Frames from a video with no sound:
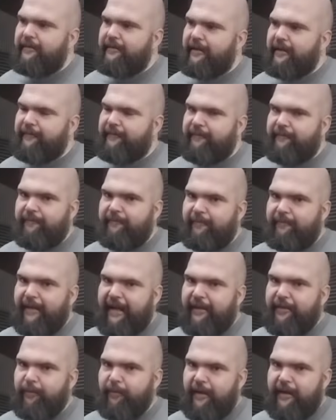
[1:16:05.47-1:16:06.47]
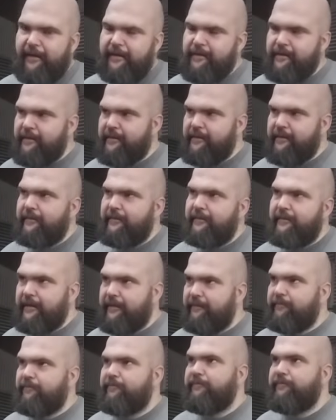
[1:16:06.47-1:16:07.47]
like math wise,
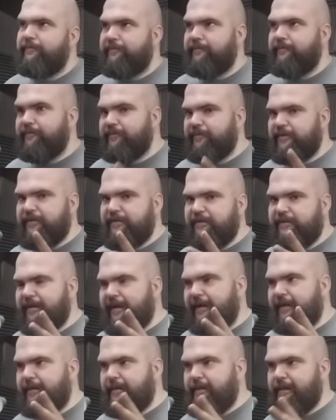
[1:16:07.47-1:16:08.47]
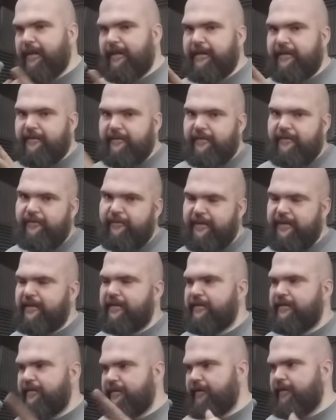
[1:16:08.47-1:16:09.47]
and just like setting the grid
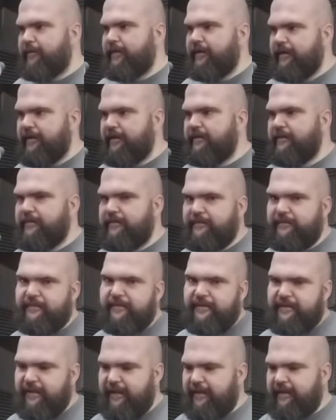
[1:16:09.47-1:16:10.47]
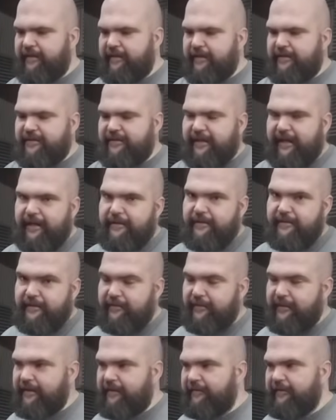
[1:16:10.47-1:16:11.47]
and turning it and setting the size of the
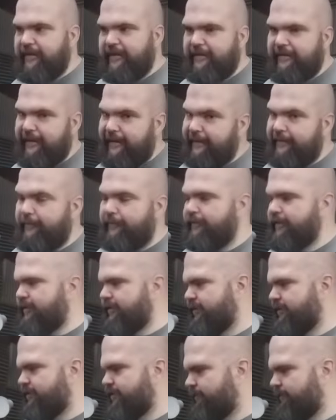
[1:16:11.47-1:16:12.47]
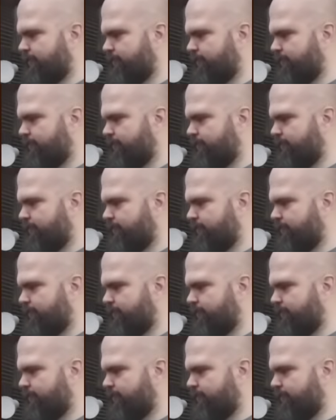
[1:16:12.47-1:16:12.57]
grid and everything, that I don't want to touch it.